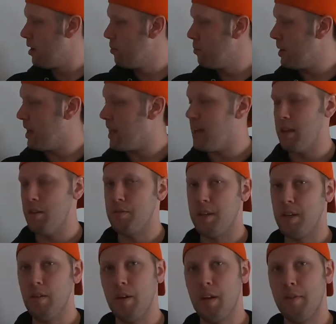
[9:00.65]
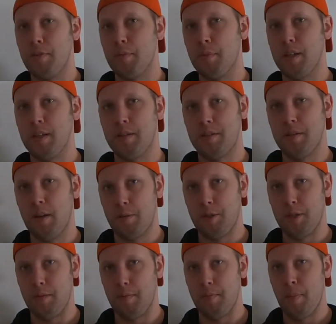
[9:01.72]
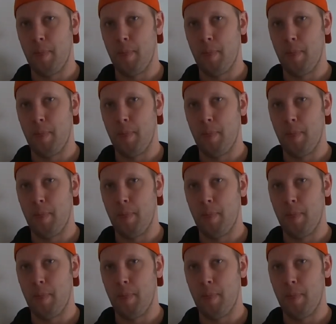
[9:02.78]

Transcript: we get utility from consumption.